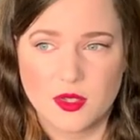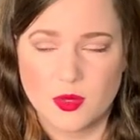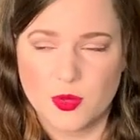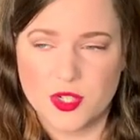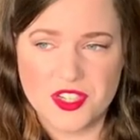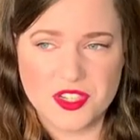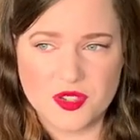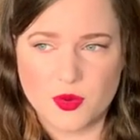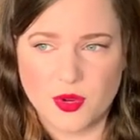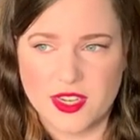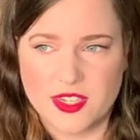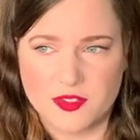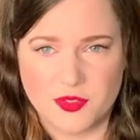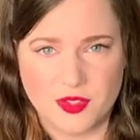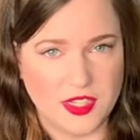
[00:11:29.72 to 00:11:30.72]
which is
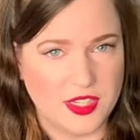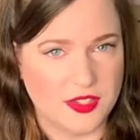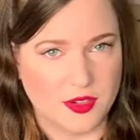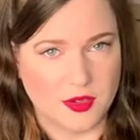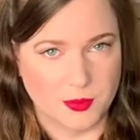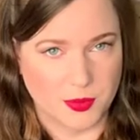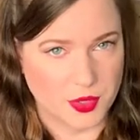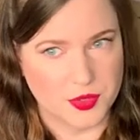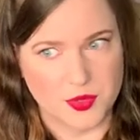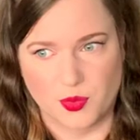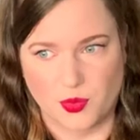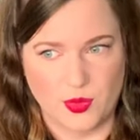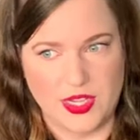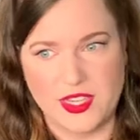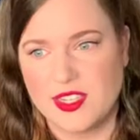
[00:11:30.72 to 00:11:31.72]
great if you need to compose
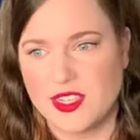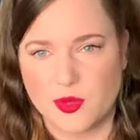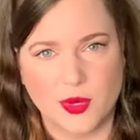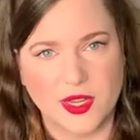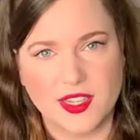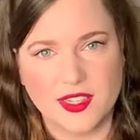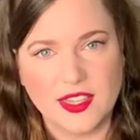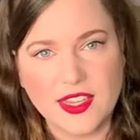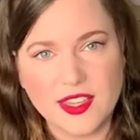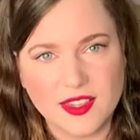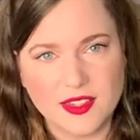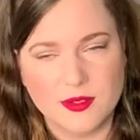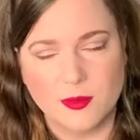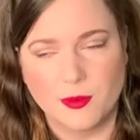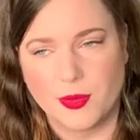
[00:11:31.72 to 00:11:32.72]
really
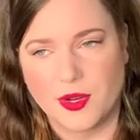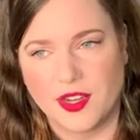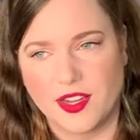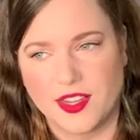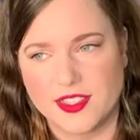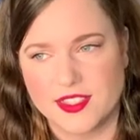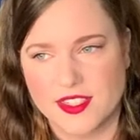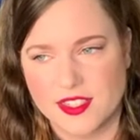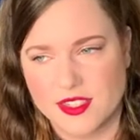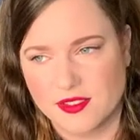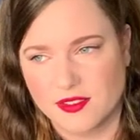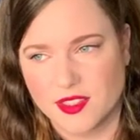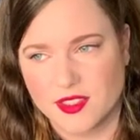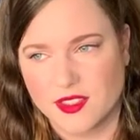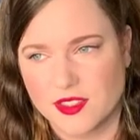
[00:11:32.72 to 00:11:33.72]
quickly, but
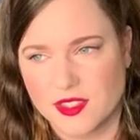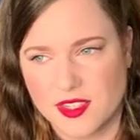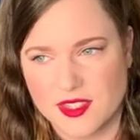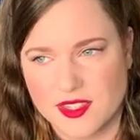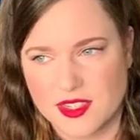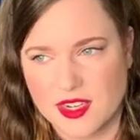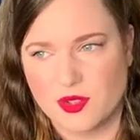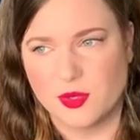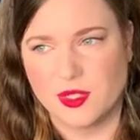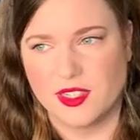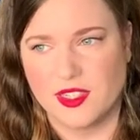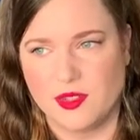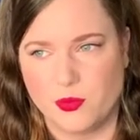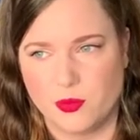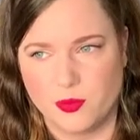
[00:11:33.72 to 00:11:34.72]
it's not
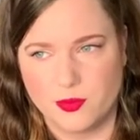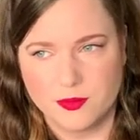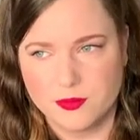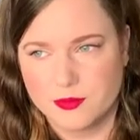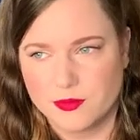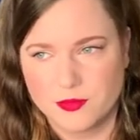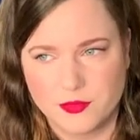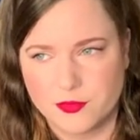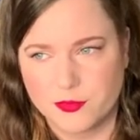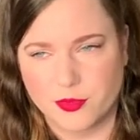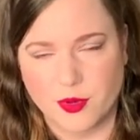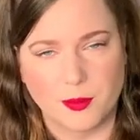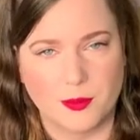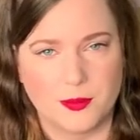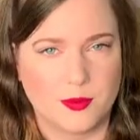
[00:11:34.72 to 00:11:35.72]
really,
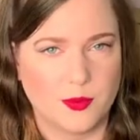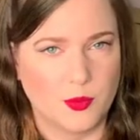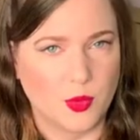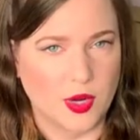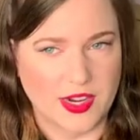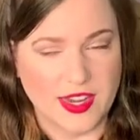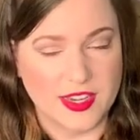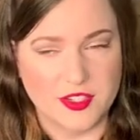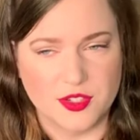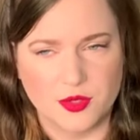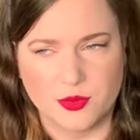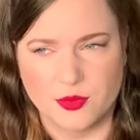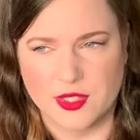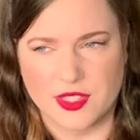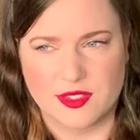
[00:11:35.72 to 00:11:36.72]
for what I
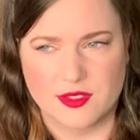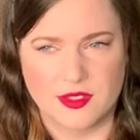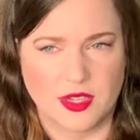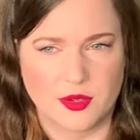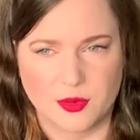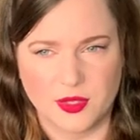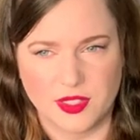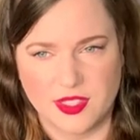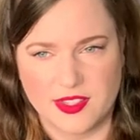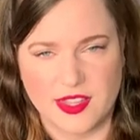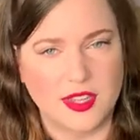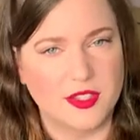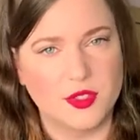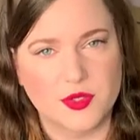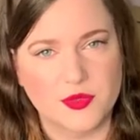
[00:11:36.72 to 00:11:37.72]
do, it's not really
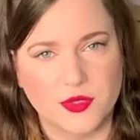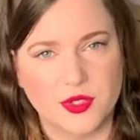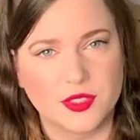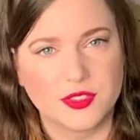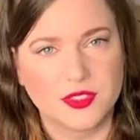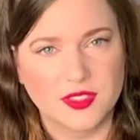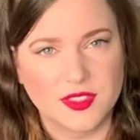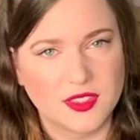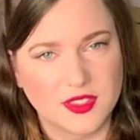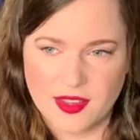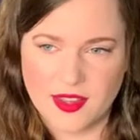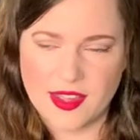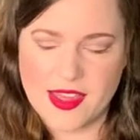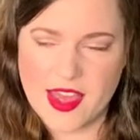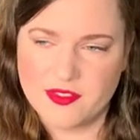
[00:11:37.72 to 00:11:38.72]
that useful.
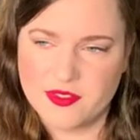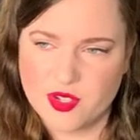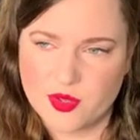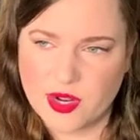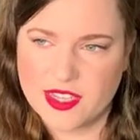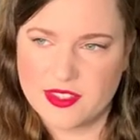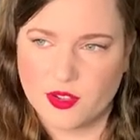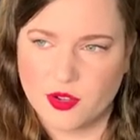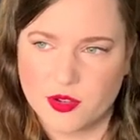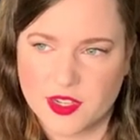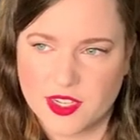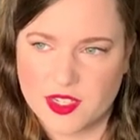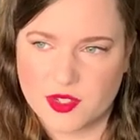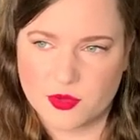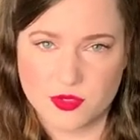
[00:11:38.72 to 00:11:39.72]
I haven't tried the
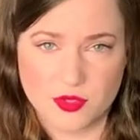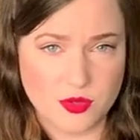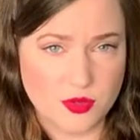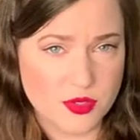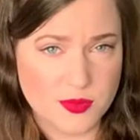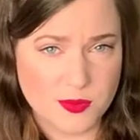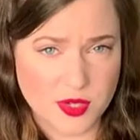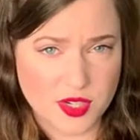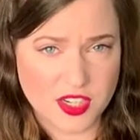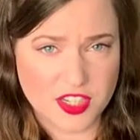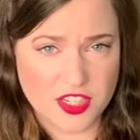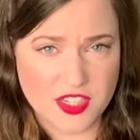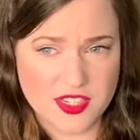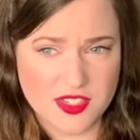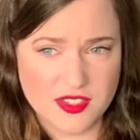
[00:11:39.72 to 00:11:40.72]
Orchestral Tools
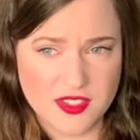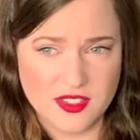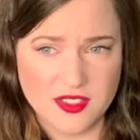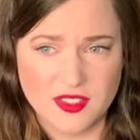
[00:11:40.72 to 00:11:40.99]
percussion.